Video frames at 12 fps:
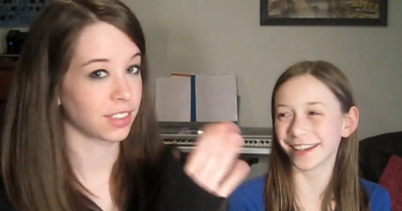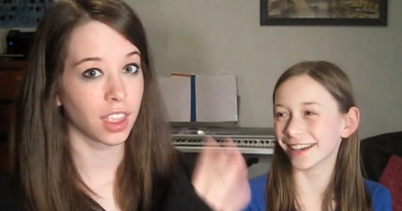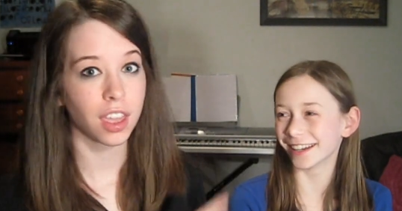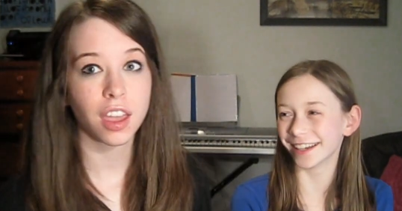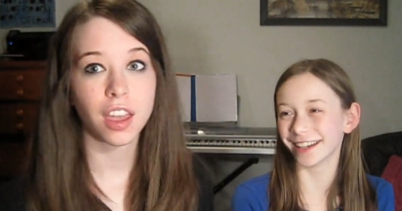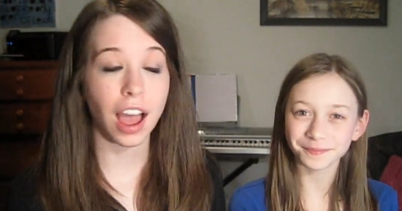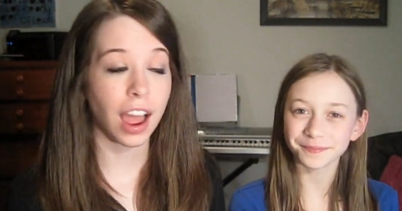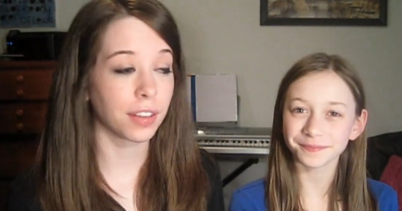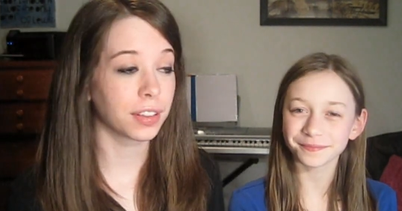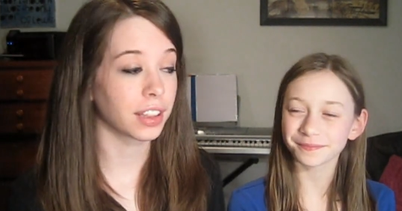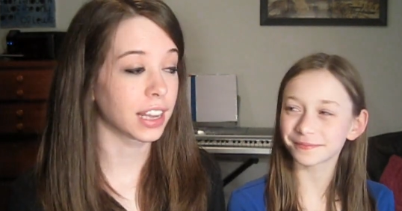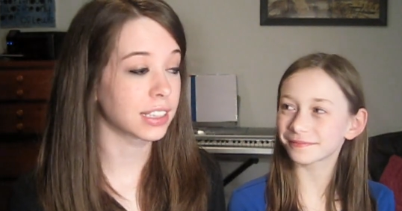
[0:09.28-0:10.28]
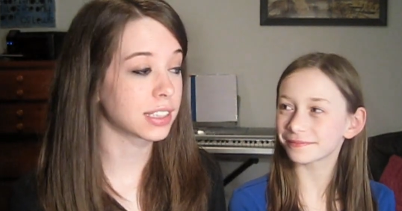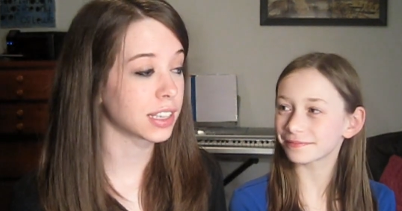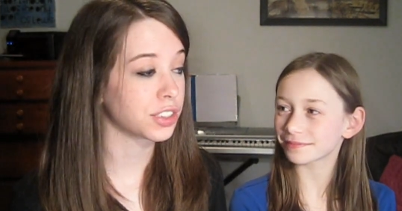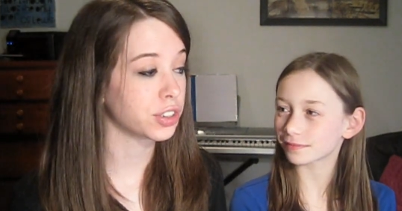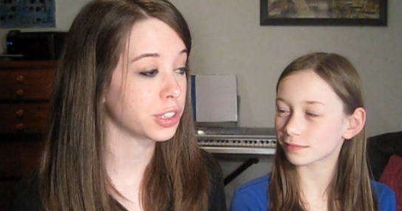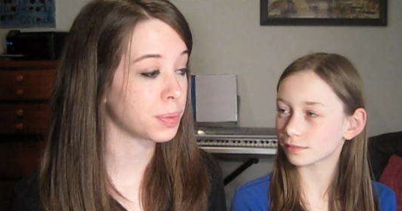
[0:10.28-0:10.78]
Speaker 1: I realized that
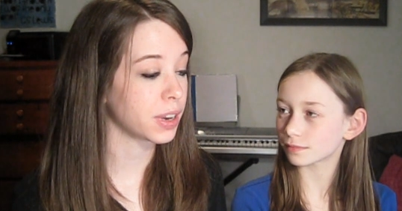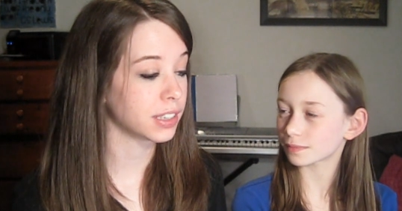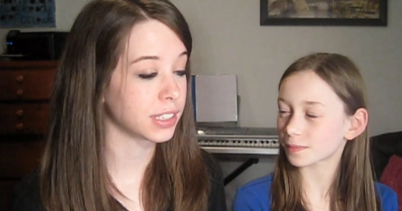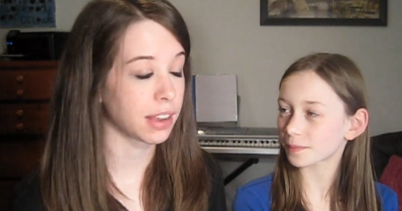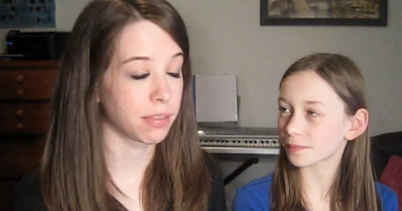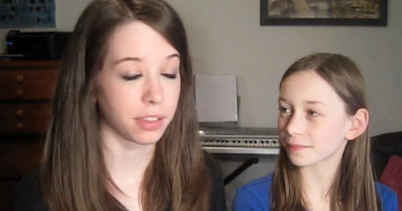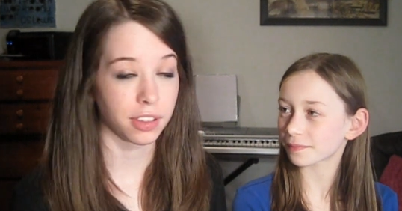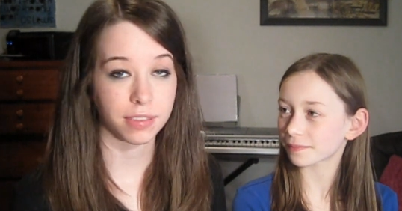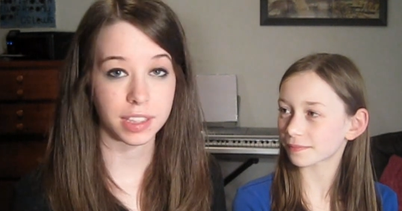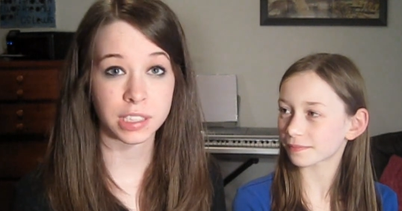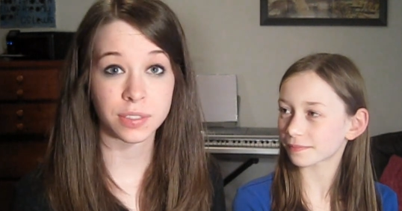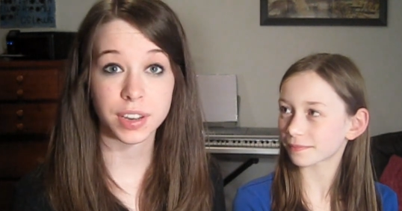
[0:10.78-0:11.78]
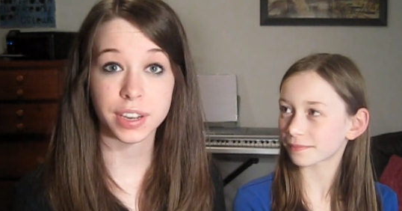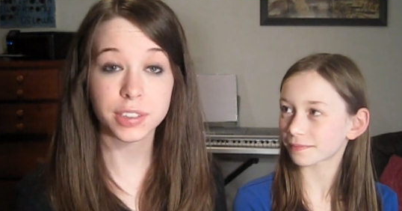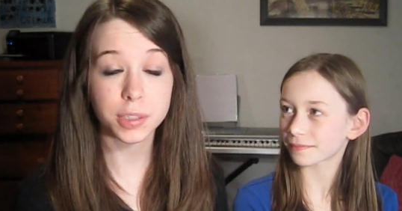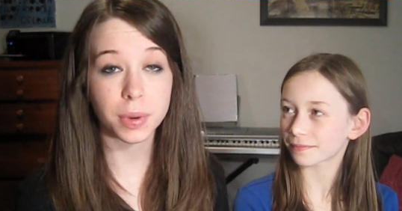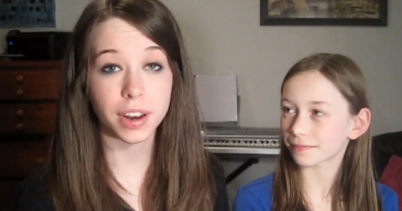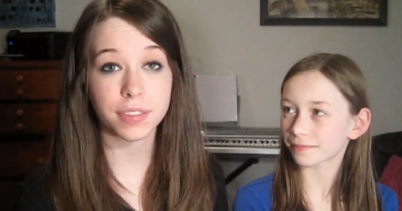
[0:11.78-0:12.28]
she's been in several of these
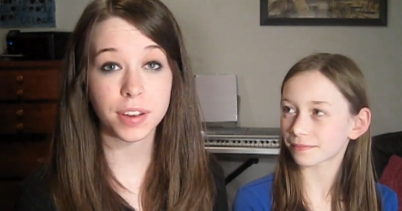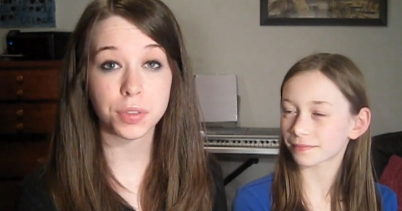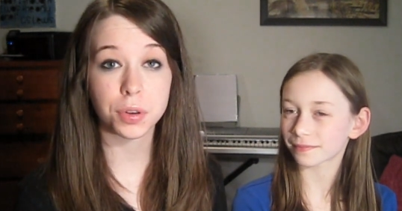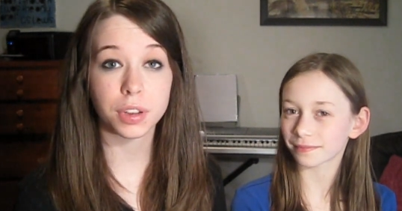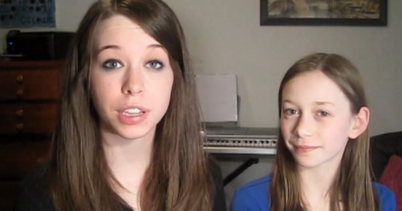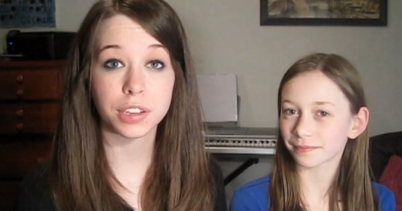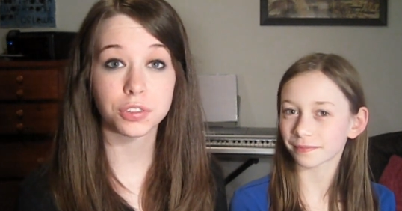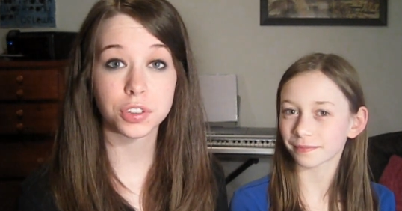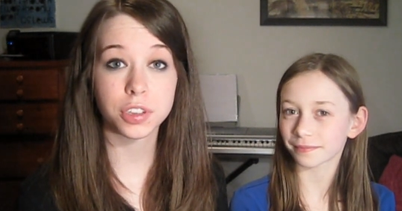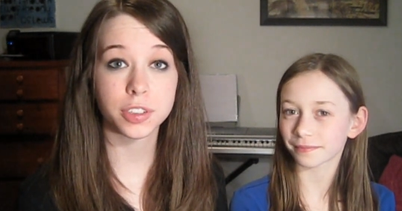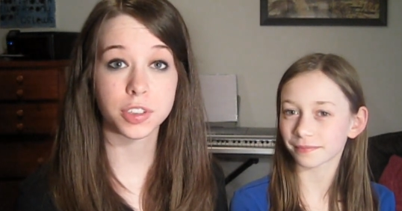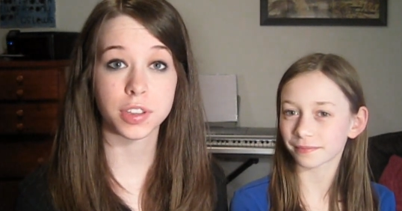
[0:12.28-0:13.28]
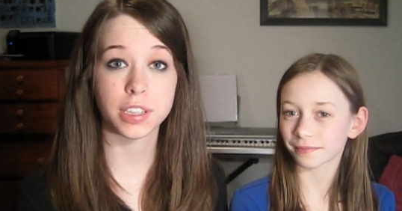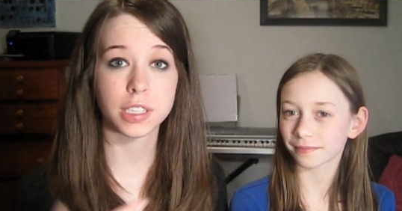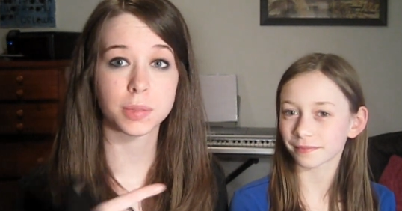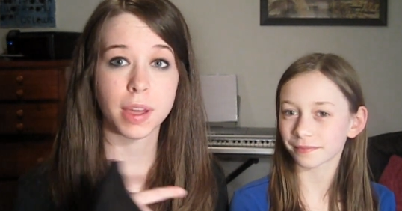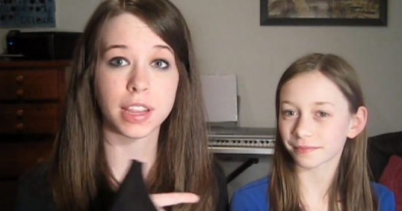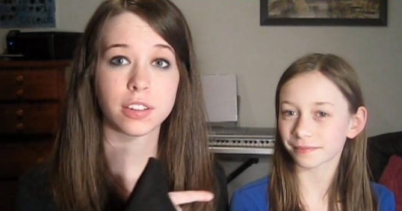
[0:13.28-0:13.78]
videos, but I've never really introduced her. This is
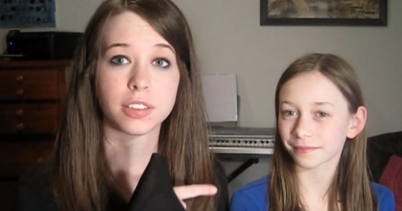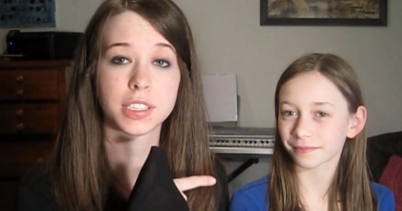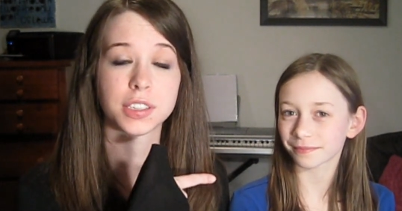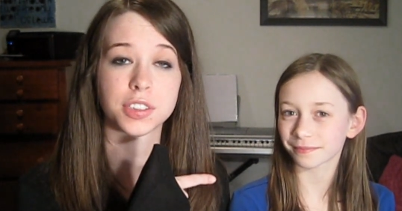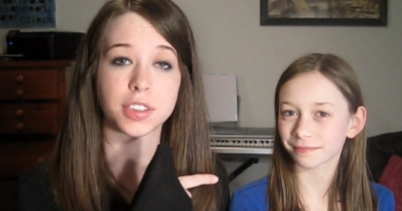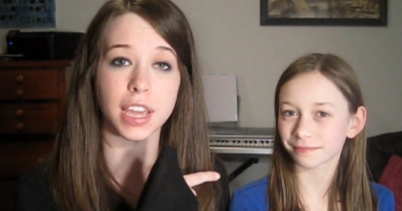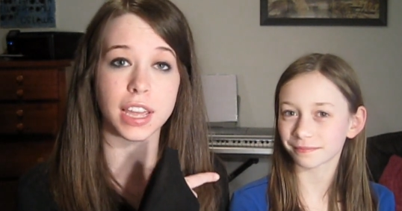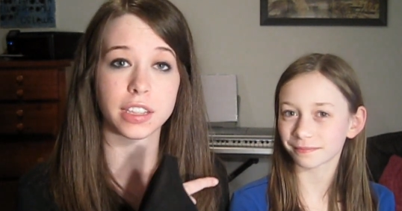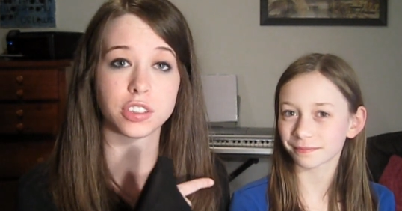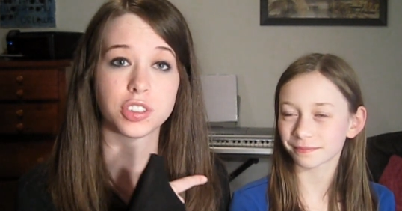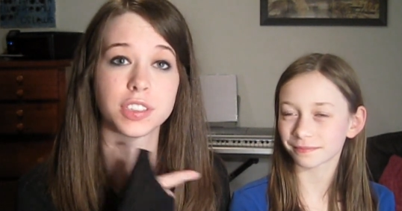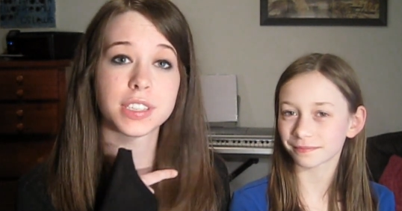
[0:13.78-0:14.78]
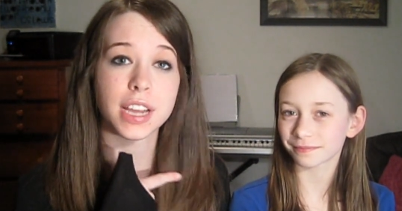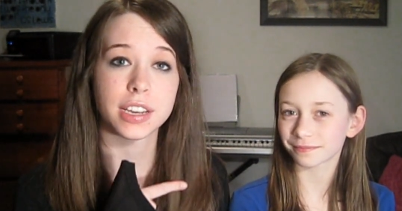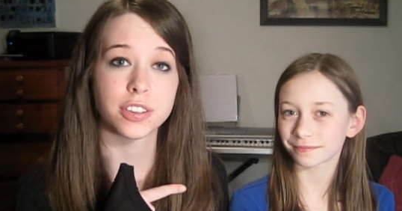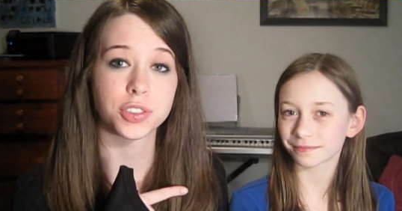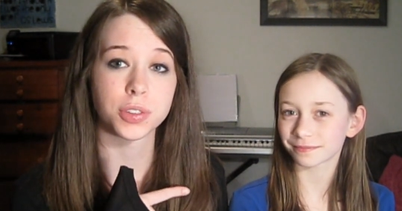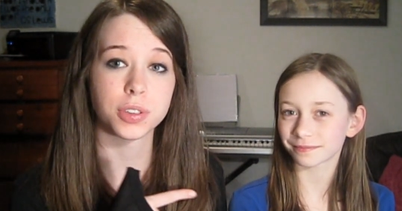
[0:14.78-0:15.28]
my little sister Kaylin. She's 10
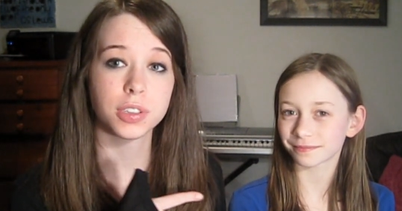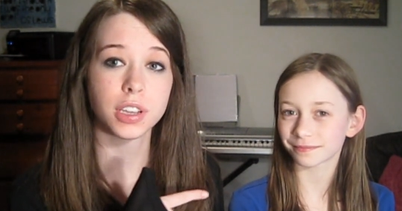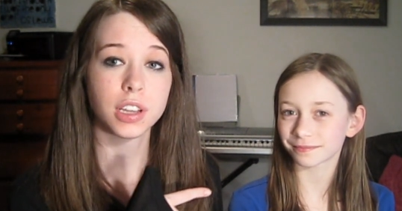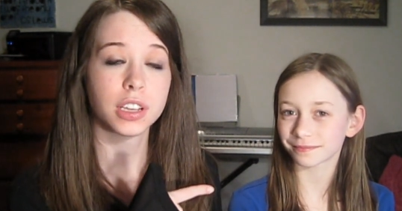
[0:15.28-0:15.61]
years old.